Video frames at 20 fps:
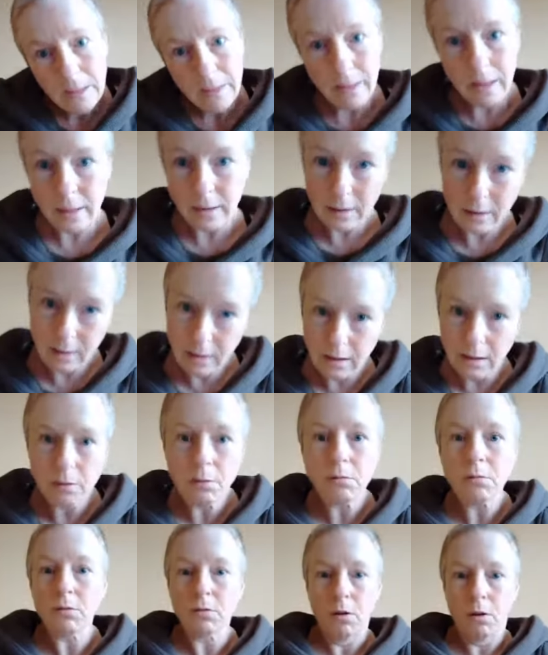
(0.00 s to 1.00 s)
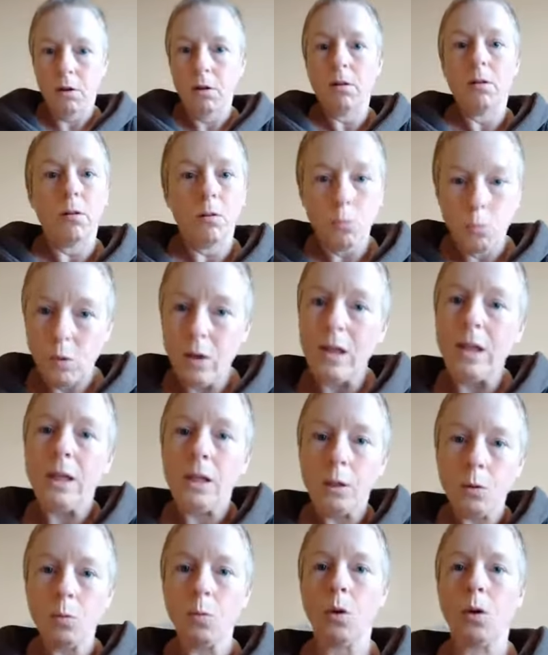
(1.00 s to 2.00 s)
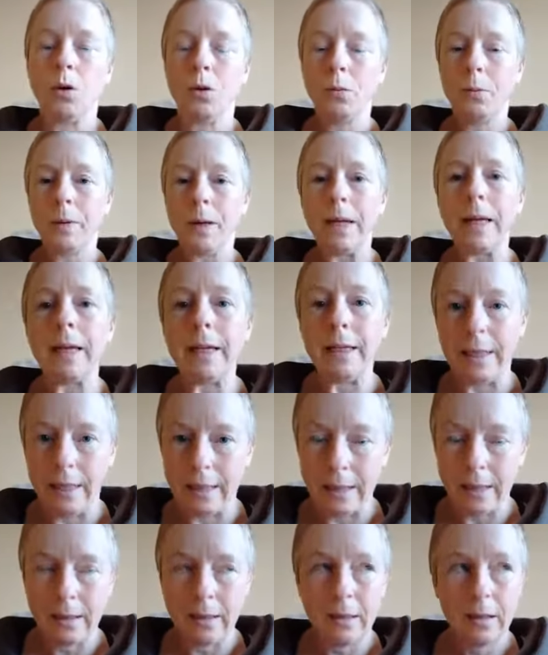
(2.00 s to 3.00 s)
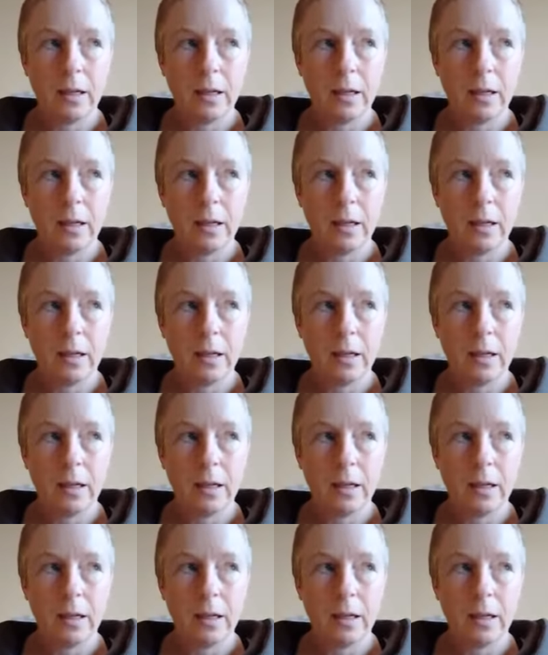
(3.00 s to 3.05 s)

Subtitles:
That's still not where you want to be.